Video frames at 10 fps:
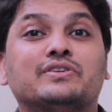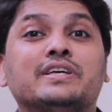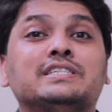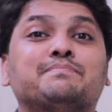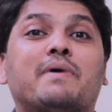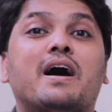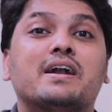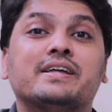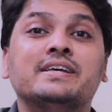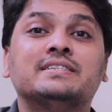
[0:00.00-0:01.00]
This
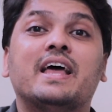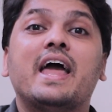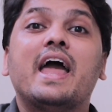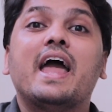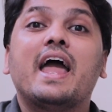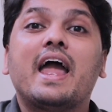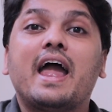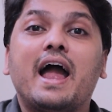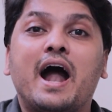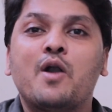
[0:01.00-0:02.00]
part is
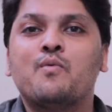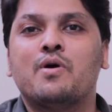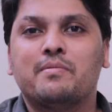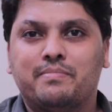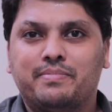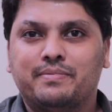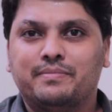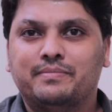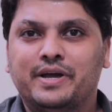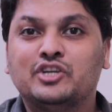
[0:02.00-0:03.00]
adverb.
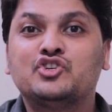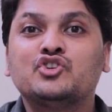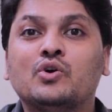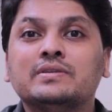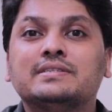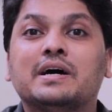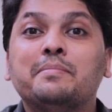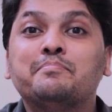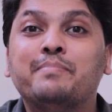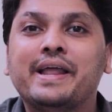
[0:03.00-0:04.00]
It shows
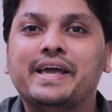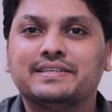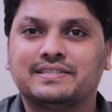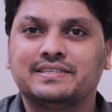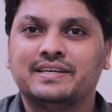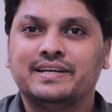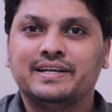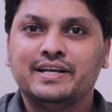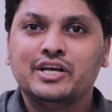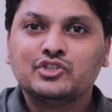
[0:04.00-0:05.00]
the place.
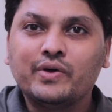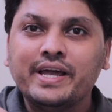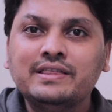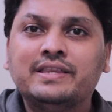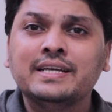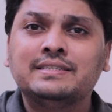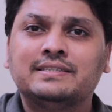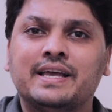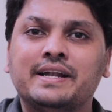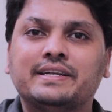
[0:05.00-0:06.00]
So in this
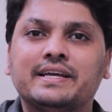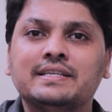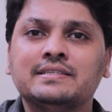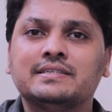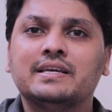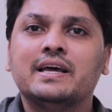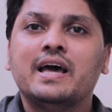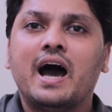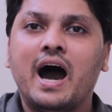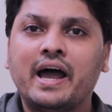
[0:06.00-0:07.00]
sentence,
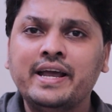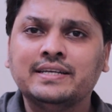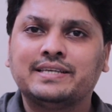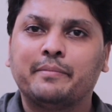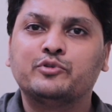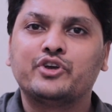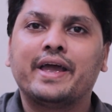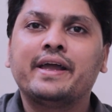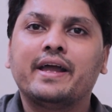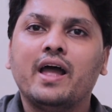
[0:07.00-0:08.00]
Hari
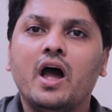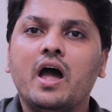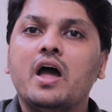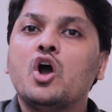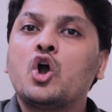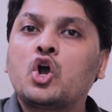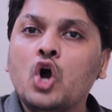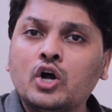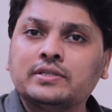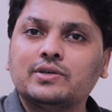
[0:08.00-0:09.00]
subject,
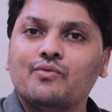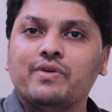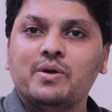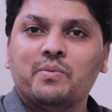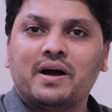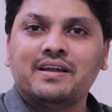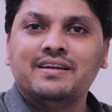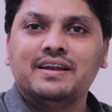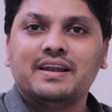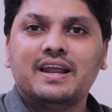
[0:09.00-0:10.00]
cooks V1,
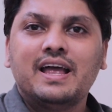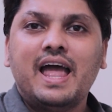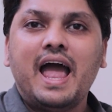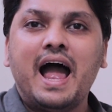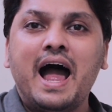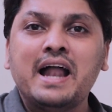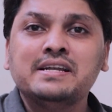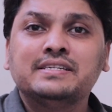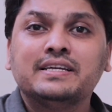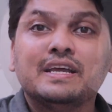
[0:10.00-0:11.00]

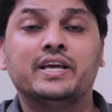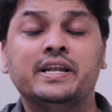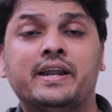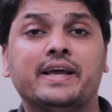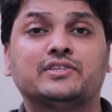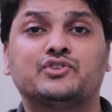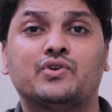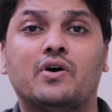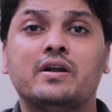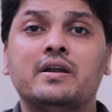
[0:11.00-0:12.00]
and in a
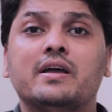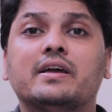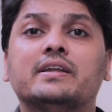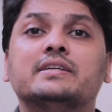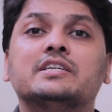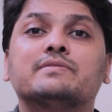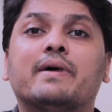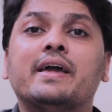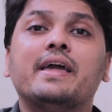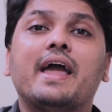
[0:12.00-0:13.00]
restaurant, it is
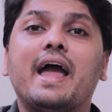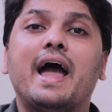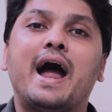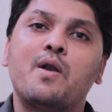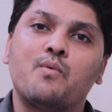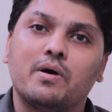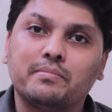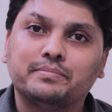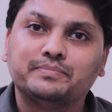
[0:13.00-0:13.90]
my adverb.